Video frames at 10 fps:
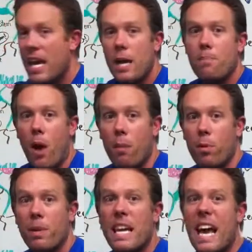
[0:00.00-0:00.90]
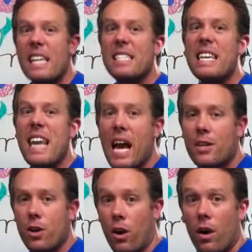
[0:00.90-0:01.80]
It probably has
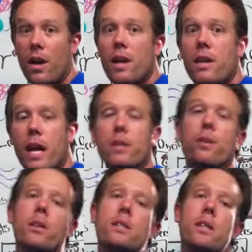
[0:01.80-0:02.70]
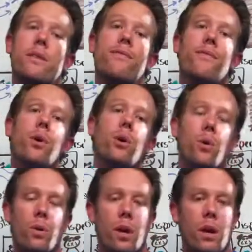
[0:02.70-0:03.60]
nectar. Nectar is a
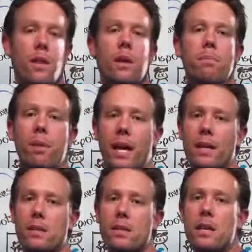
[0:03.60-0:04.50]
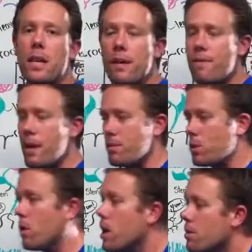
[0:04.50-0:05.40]
food that plants give them.
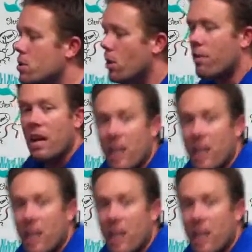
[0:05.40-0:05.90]
So it comes over,